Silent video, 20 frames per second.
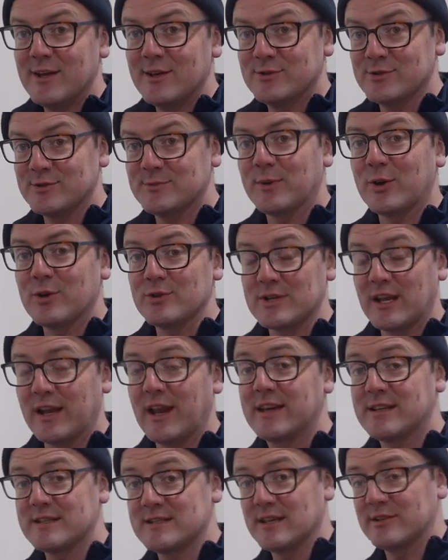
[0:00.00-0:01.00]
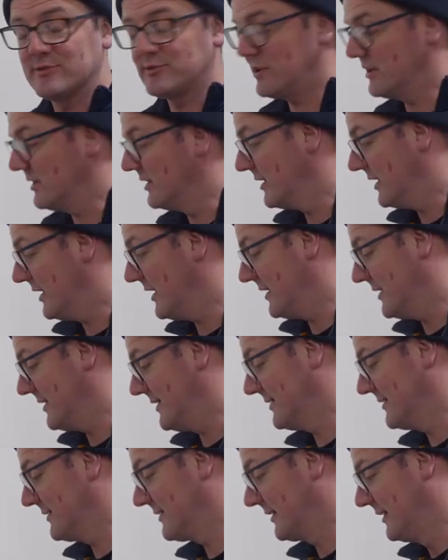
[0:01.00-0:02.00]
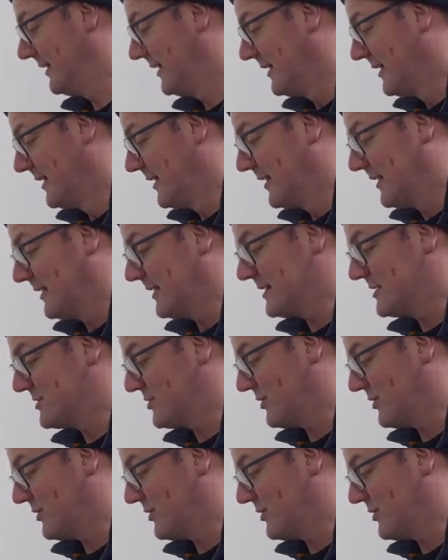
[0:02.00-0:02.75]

just because I like Citra, and these